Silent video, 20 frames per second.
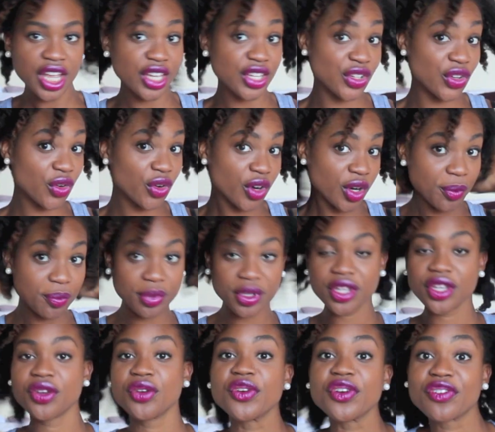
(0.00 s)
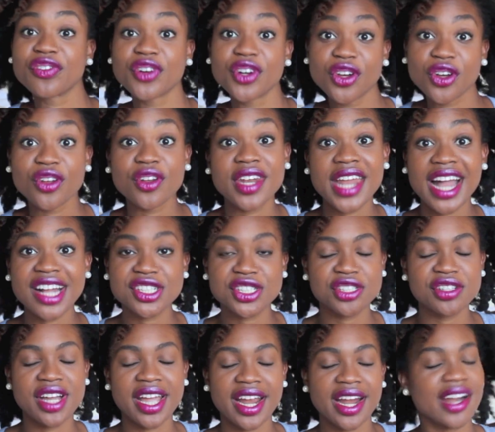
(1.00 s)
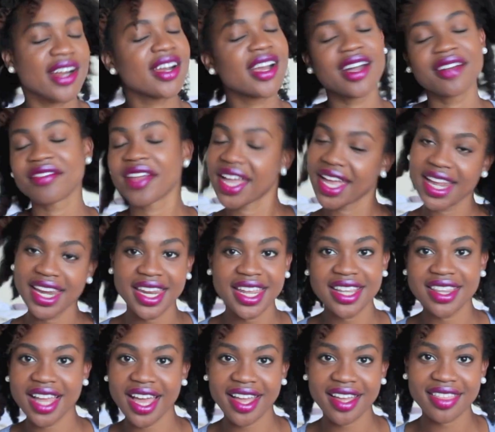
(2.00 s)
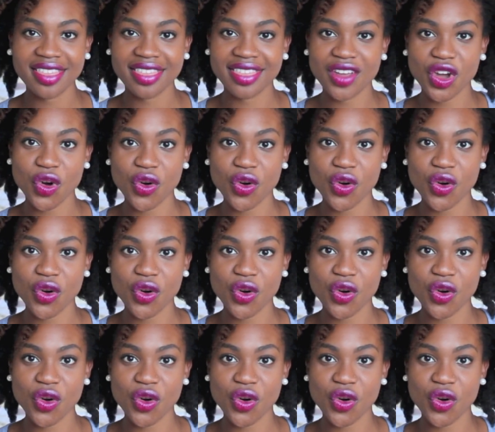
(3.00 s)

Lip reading: your beautiful natural hair of any length